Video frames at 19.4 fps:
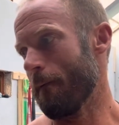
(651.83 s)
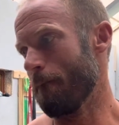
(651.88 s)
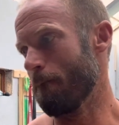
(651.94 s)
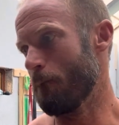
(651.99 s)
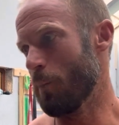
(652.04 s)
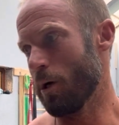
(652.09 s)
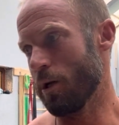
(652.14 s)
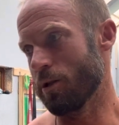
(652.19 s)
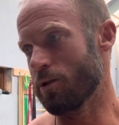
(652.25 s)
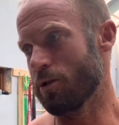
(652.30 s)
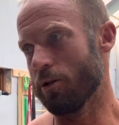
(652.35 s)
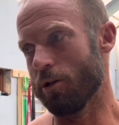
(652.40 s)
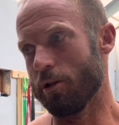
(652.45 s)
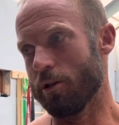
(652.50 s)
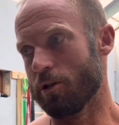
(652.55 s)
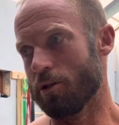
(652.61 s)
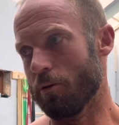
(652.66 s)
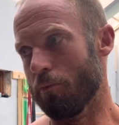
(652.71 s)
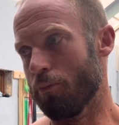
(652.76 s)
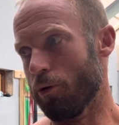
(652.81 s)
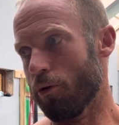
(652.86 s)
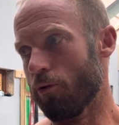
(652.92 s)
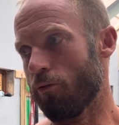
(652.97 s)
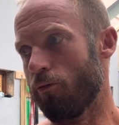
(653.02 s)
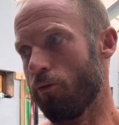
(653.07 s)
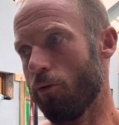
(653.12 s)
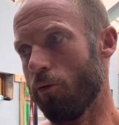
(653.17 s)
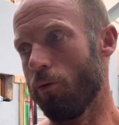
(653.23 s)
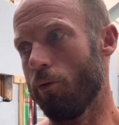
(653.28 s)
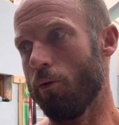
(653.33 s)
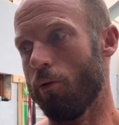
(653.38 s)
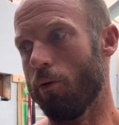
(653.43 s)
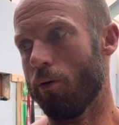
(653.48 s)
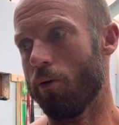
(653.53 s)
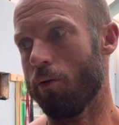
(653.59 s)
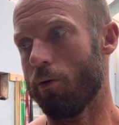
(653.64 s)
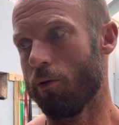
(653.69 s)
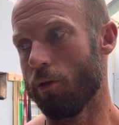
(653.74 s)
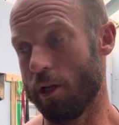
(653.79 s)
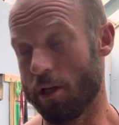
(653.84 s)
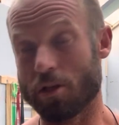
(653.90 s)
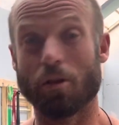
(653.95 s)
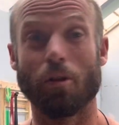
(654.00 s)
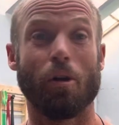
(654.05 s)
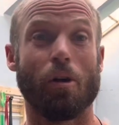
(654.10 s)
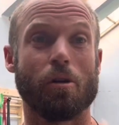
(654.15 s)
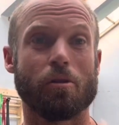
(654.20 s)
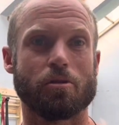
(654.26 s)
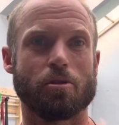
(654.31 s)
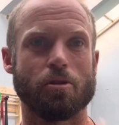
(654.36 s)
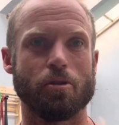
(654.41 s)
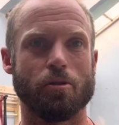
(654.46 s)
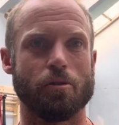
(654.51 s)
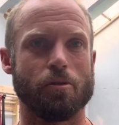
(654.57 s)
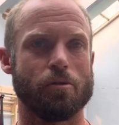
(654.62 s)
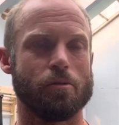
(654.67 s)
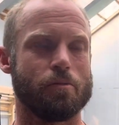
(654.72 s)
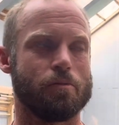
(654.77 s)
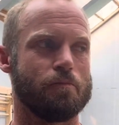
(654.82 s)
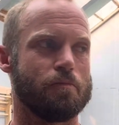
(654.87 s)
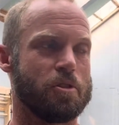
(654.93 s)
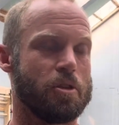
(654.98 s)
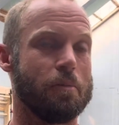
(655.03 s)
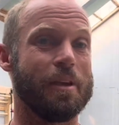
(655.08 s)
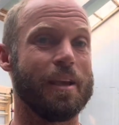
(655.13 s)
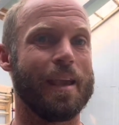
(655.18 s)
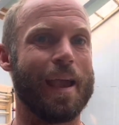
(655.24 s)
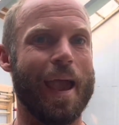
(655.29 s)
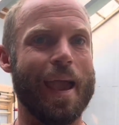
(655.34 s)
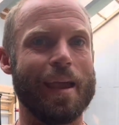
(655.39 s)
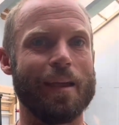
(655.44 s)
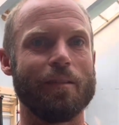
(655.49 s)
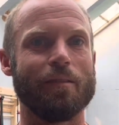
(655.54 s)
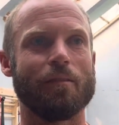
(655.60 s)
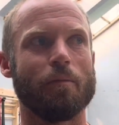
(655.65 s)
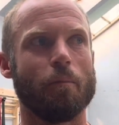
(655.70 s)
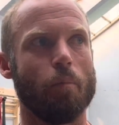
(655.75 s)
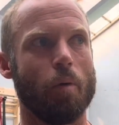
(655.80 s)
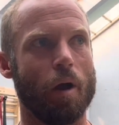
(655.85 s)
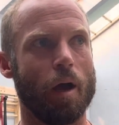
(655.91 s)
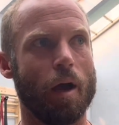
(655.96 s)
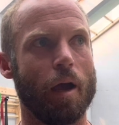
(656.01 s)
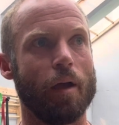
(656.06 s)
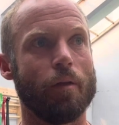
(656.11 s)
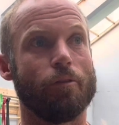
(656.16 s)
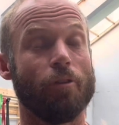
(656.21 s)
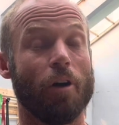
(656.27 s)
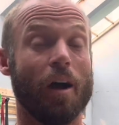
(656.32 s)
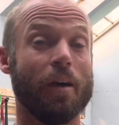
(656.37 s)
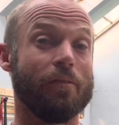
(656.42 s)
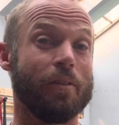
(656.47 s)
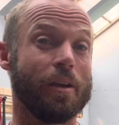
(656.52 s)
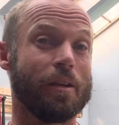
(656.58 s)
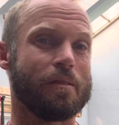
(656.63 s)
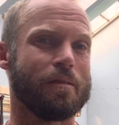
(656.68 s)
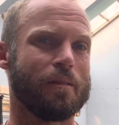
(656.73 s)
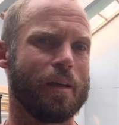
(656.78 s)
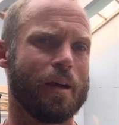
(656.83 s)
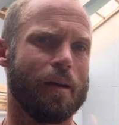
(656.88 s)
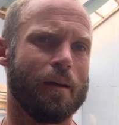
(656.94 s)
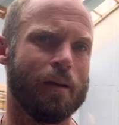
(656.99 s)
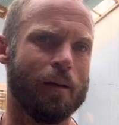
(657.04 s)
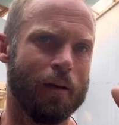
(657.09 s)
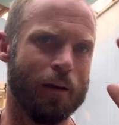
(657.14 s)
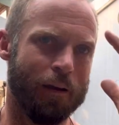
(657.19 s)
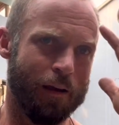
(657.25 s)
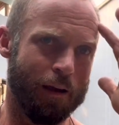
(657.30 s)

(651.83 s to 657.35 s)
but it's a beautiful, there's a lot to be gained by diving into that.